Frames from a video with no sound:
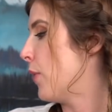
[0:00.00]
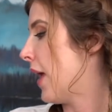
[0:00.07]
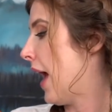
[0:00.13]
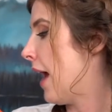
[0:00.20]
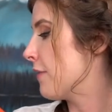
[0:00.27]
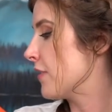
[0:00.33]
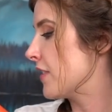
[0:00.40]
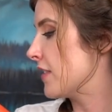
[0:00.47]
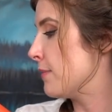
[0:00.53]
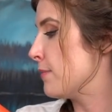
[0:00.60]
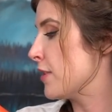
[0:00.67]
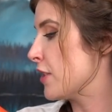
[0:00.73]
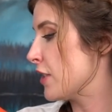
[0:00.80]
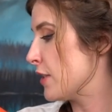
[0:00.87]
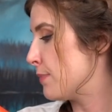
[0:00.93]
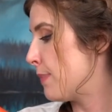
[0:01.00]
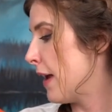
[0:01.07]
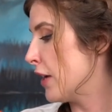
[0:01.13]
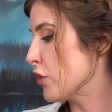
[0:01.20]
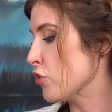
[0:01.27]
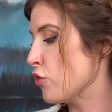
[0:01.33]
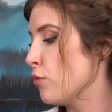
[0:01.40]
we have some
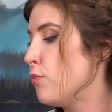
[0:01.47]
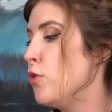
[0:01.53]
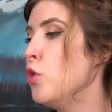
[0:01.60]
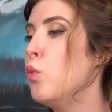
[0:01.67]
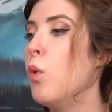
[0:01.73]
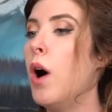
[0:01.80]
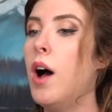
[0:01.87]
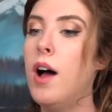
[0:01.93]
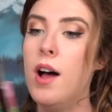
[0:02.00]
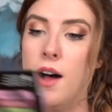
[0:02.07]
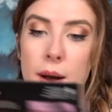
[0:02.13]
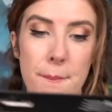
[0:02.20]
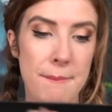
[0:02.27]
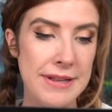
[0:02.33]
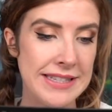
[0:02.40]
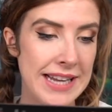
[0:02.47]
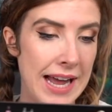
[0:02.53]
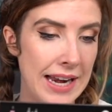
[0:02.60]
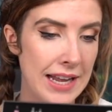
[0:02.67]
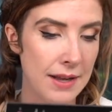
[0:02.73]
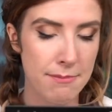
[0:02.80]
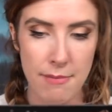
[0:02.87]
Spectrum Noir
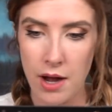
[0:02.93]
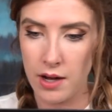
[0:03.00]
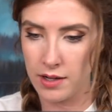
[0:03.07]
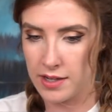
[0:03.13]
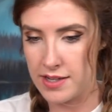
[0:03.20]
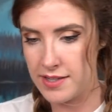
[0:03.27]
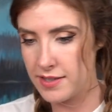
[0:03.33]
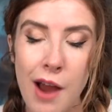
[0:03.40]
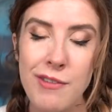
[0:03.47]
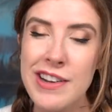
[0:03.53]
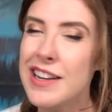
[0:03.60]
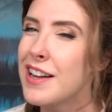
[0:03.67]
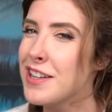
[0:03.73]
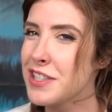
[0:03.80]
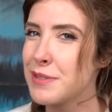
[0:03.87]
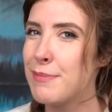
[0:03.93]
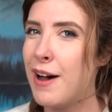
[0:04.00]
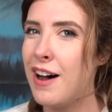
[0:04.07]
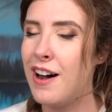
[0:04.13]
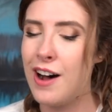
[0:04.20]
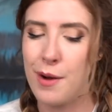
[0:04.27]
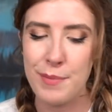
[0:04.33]
metallic markers. I really like
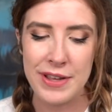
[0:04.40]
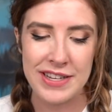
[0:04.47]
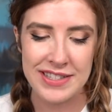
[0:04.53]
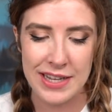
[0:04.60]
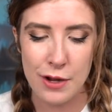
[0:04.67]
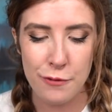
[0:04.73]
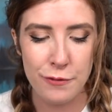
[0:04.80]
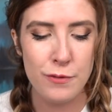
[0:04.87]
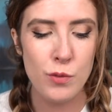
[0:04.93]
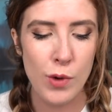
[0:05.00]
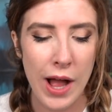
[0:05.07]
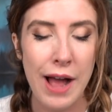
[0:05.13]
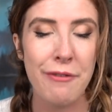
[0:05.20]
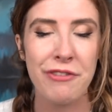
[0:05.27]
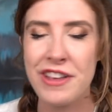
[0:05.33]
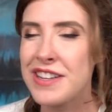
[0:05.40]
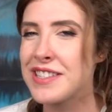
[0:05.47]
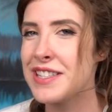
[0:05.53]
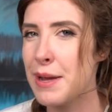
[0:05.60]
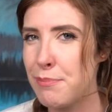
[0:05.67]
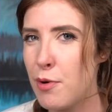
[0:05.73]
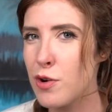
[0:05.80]
SmartArt because they often will have
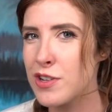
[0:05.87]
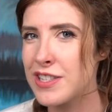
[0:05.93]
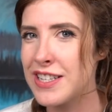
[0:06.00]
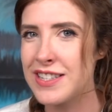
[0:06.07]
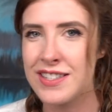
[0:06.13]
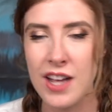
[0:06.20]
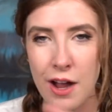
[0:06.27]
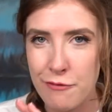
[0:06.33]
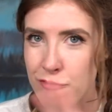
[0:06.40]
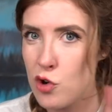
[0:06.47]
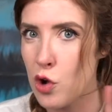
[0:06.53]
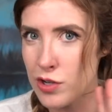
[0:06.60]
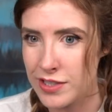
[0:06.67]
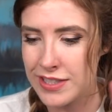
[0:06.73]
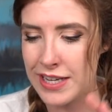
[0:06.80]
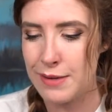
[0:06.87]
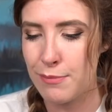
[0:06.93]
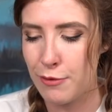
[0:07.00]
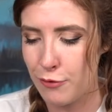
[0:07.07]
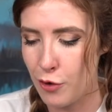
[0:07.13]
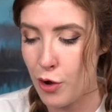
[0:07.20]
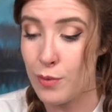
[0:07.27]
things in their boxes that I've not seen
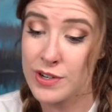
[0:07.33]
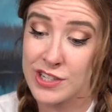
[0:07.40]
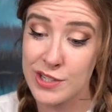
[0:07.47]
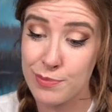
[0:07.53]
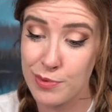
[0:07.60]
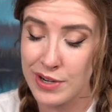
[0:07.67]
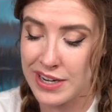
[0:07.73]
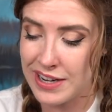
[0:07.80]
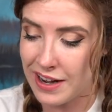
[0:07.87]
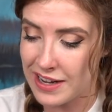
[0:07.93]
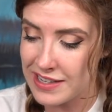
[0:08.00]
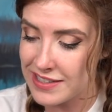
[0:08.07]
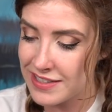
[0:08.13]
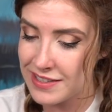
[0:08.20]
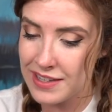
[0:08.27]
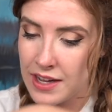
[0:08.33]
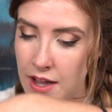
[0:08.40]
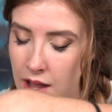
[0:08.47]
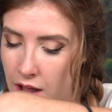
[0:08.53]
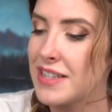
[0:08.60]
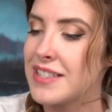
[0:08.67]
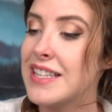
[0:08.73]
before, which is pretty nice.
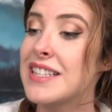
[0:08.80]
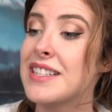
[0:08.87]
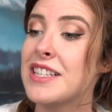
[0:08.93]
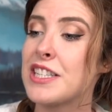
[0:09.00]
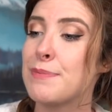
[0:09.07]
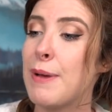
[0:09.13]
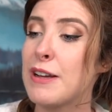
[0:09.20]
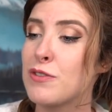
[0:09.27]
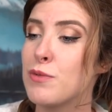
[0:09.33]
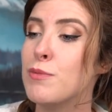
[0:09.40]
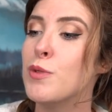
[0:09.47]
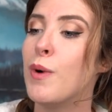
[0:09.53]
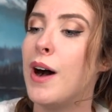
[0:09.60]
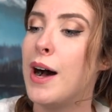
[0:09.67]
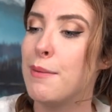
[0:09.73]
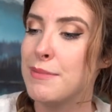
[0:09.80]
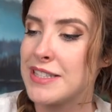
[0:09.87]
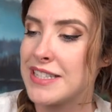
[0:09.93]
So these are Spectrum Noir